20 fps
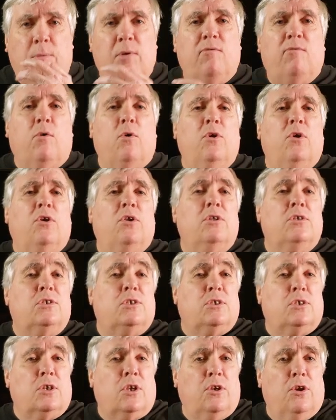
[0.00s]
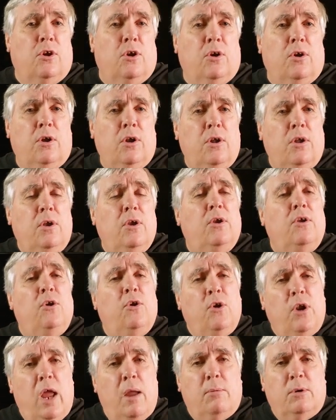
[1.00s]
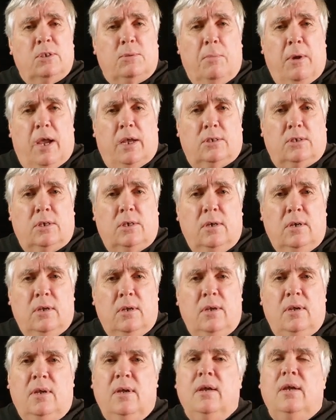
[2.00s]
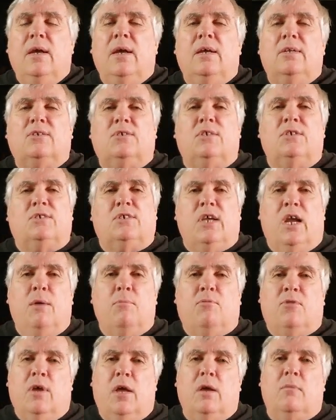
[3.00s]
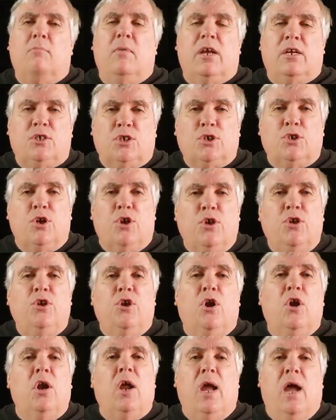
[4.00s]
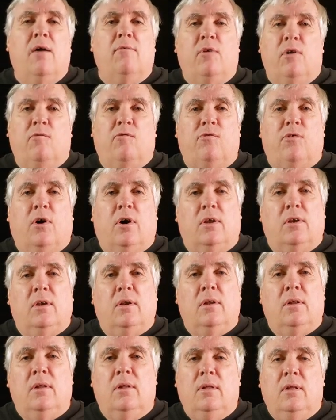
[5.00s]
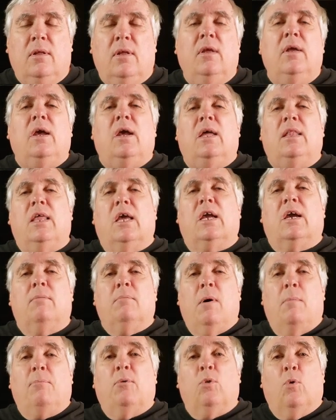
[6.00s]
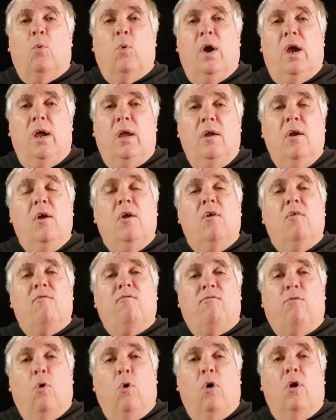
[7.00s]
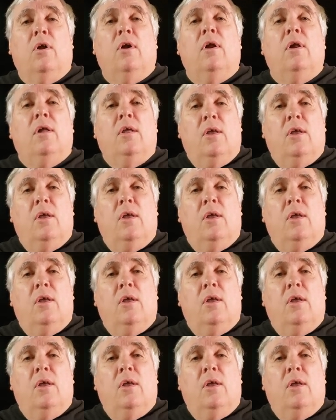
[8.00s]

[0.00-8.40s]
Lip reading: before you can secure your neighbor's mask. It's the same thing. Make sure you're having fun and then come up with a way for